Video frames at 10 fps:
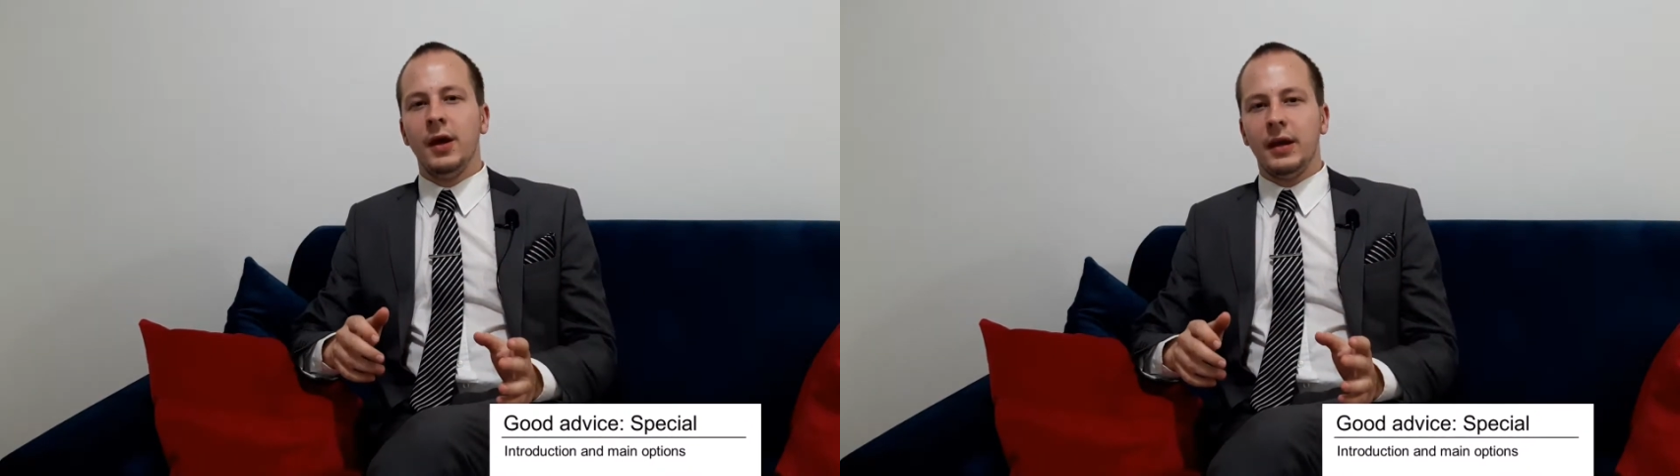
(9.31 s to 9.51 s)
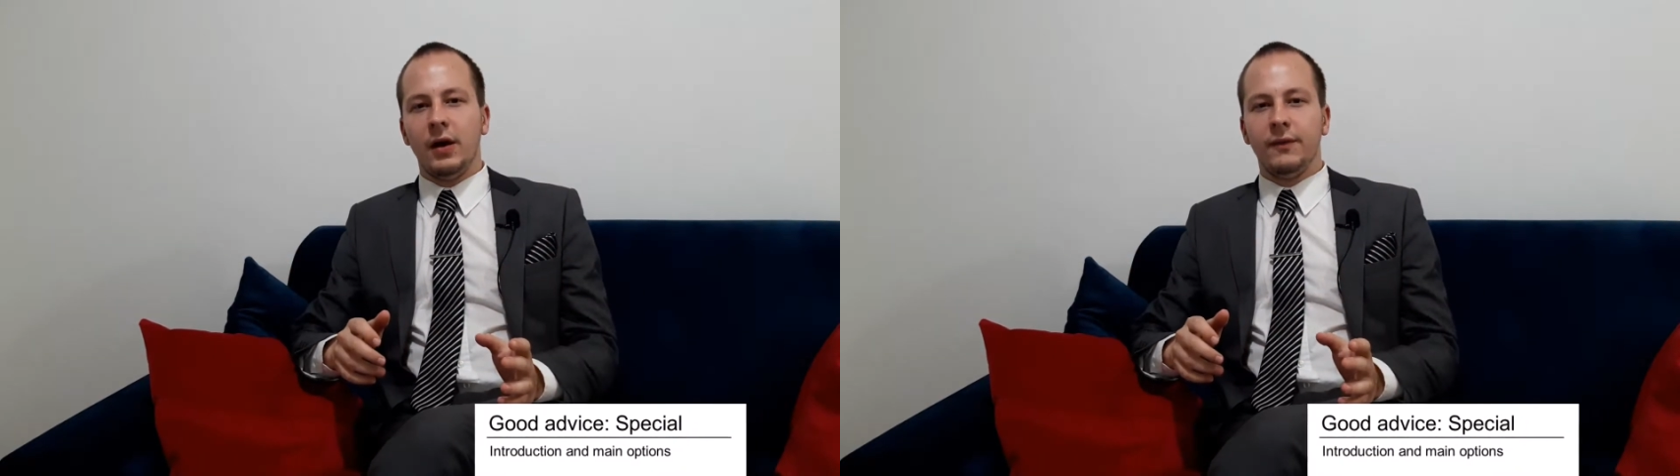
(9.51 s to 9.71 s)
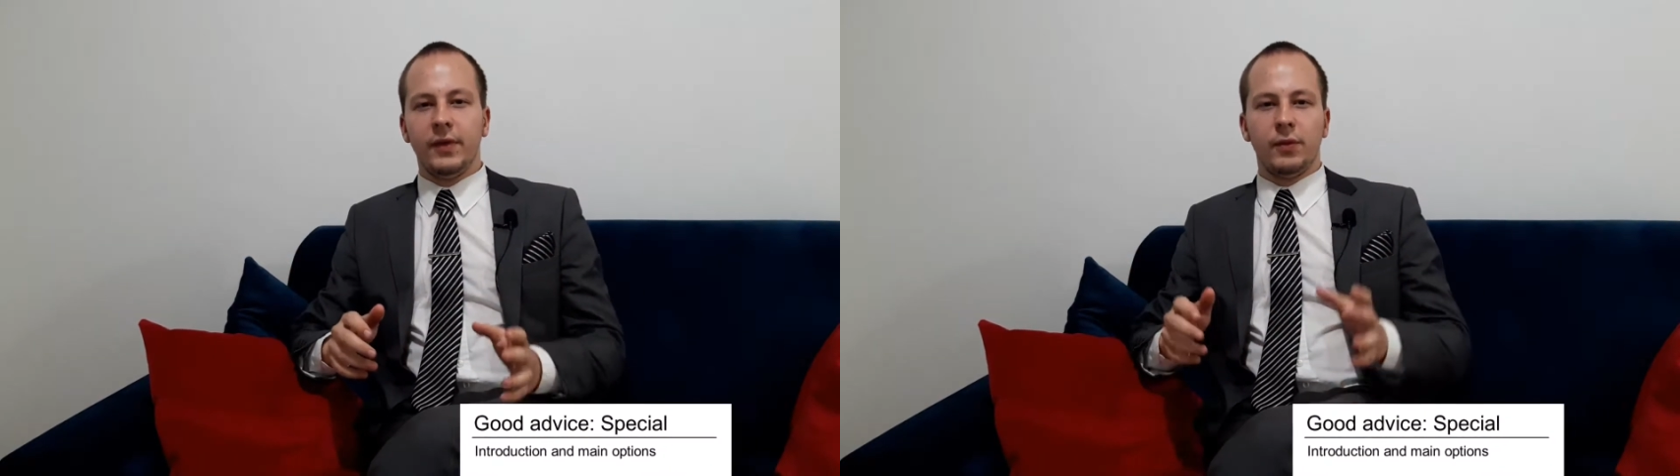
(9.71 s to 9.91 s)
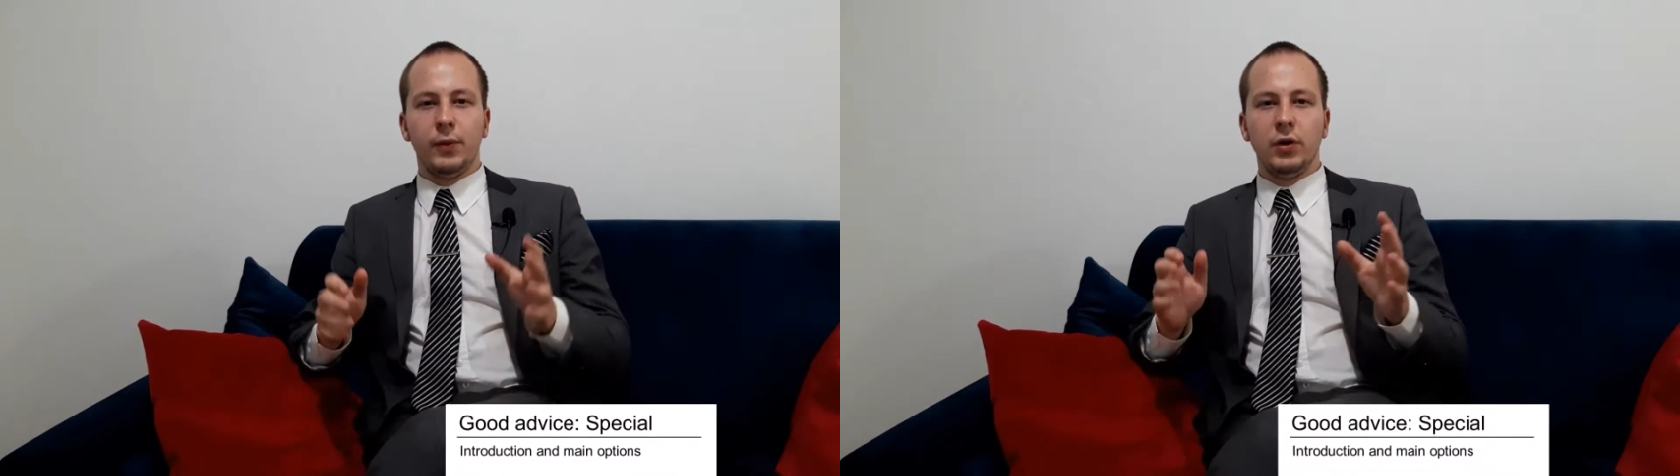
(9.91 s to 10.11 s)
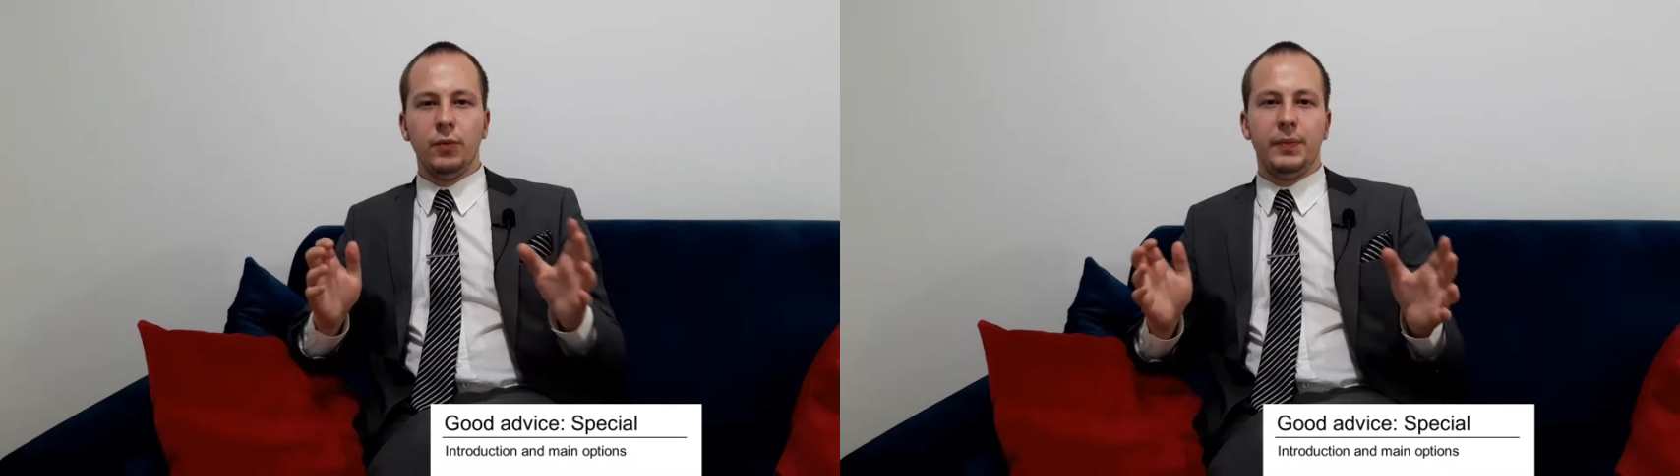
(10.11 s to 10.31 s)
Now this
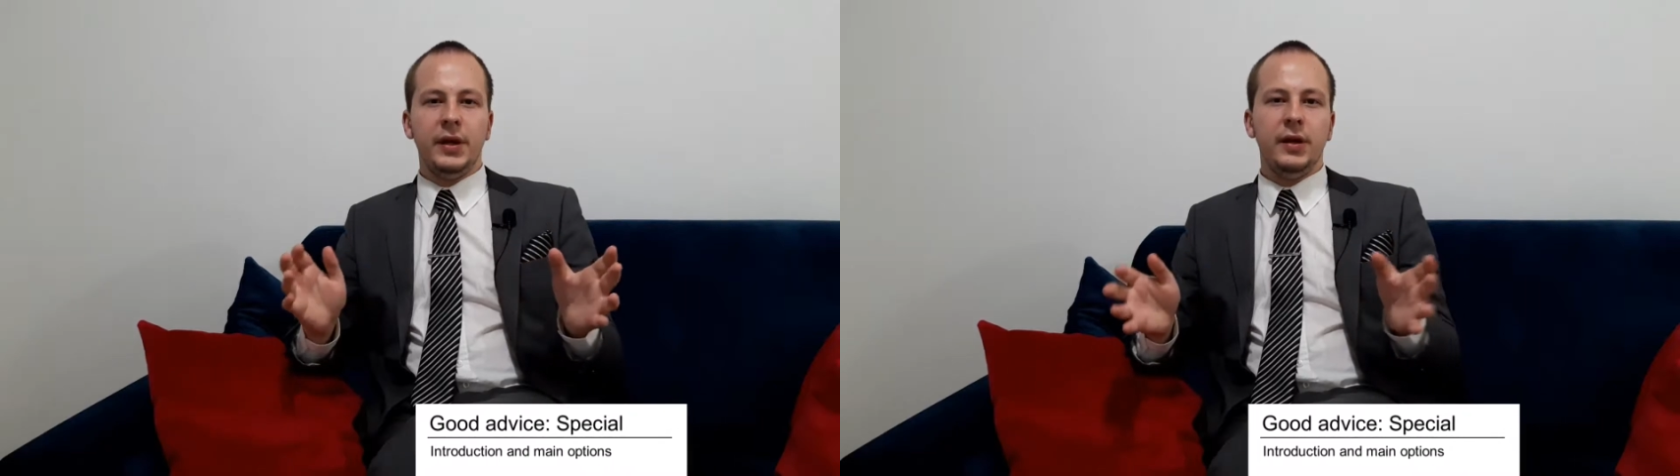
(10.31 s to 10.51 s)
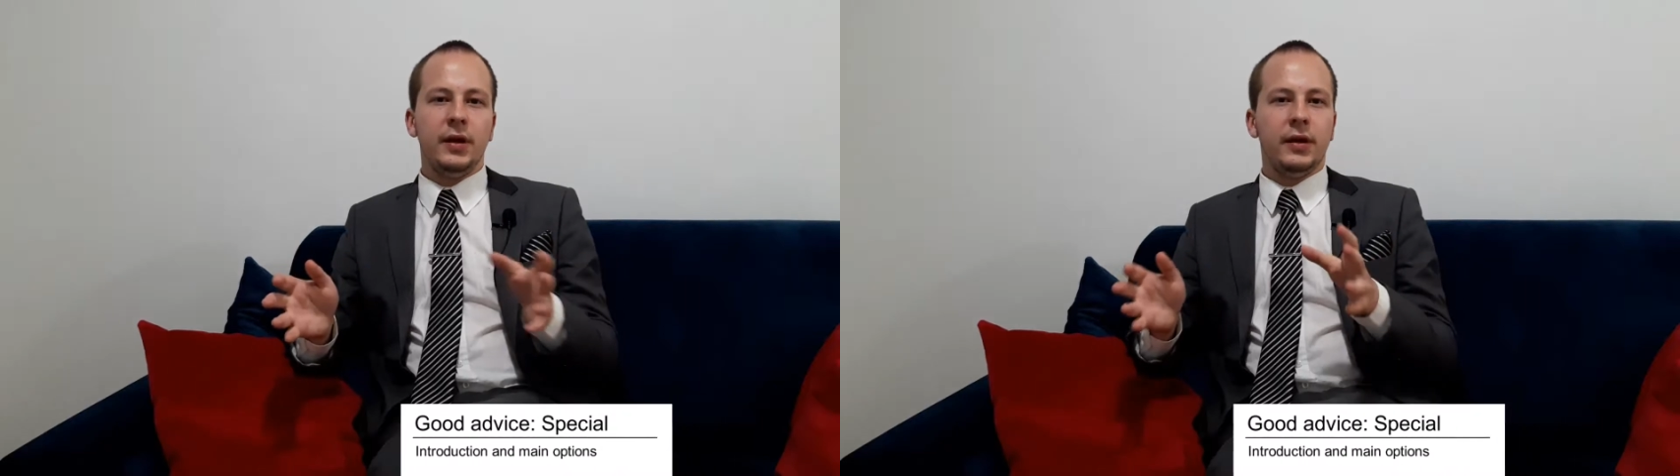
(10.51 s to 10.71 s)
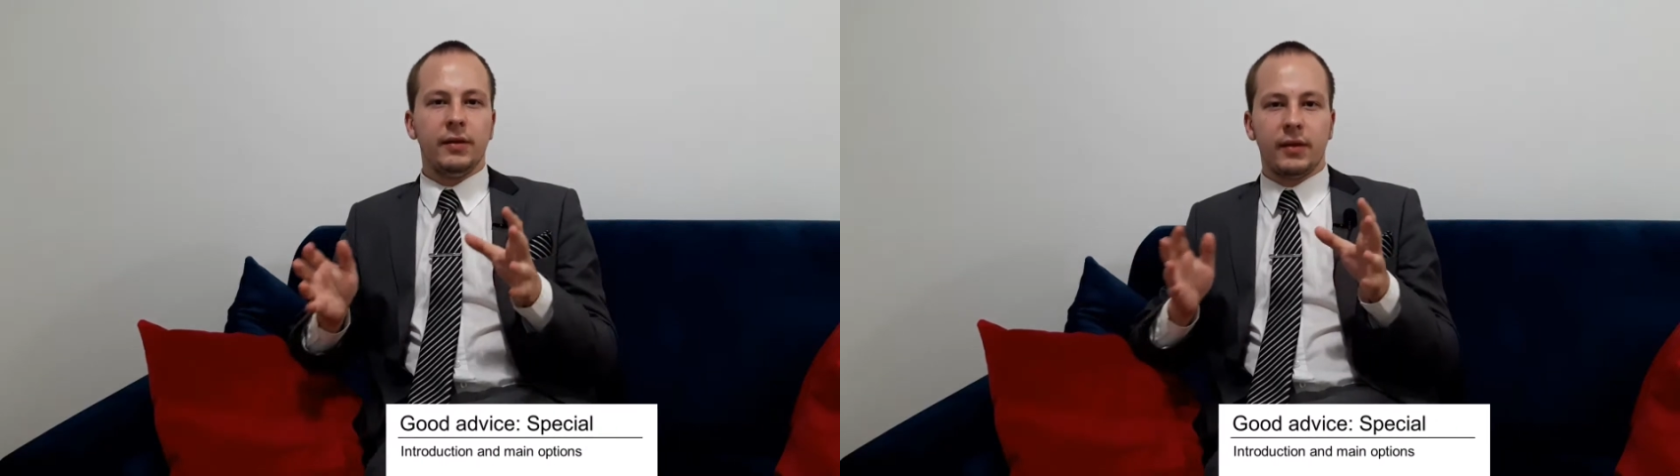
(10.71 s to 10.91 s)
will be in